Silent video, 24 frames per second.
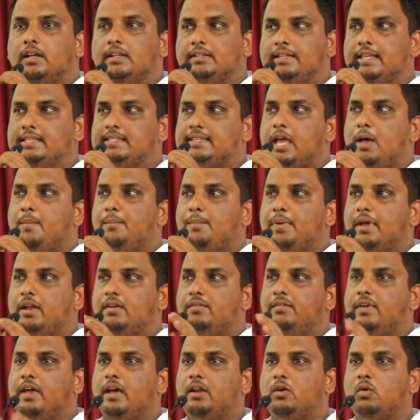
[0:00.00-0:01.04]
This
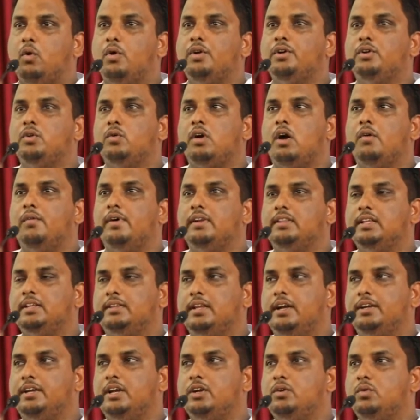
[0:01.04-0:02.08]
campaign, we are going to cover the
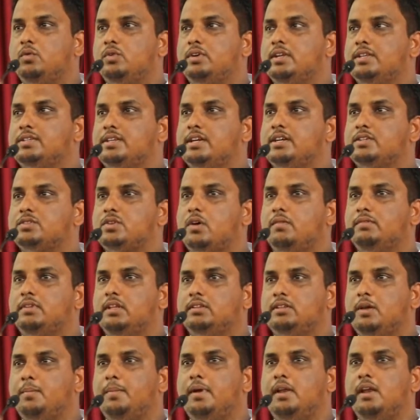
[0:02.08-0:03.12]
thirty-two districts of the
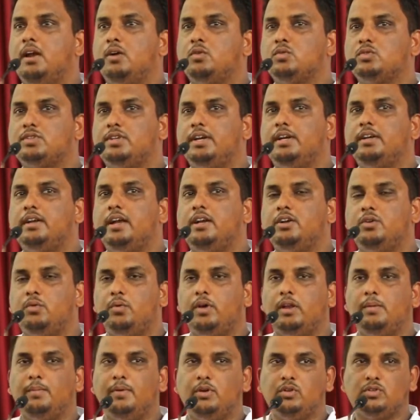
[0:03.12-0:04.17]
Tamil Nadu state and
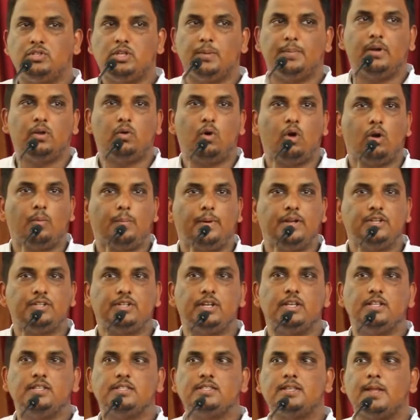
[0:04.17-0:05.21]
twelve municipal
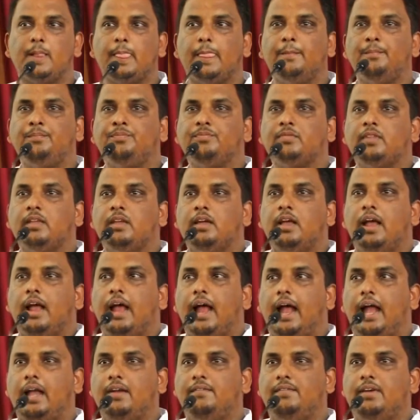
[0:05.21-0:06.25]
corporations.
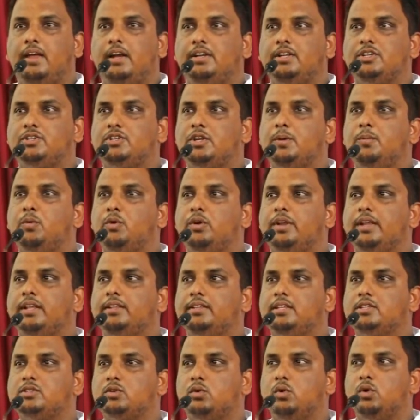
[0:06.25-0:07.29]
And we are distributing
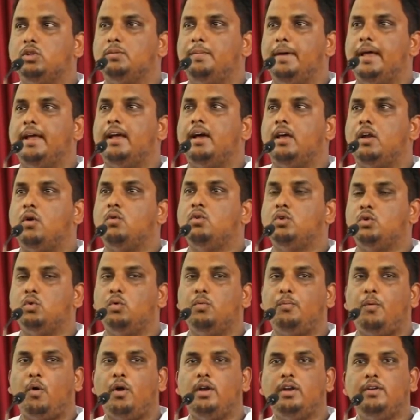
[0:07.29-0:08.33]
this cloth bag around two
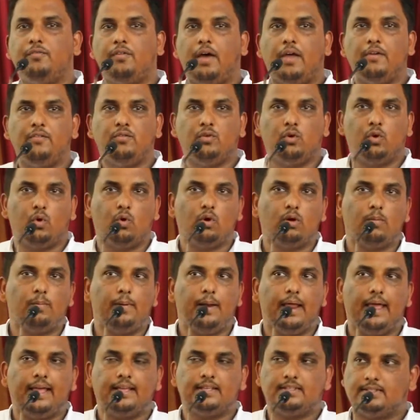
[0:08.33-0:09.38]
point five crore
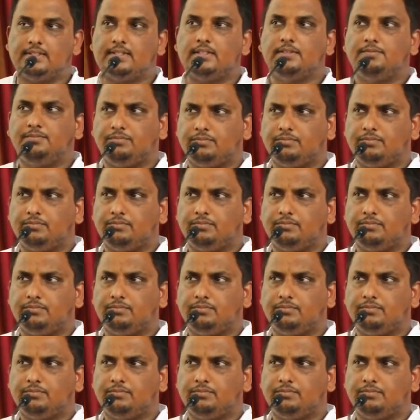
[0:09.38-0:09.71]
bags.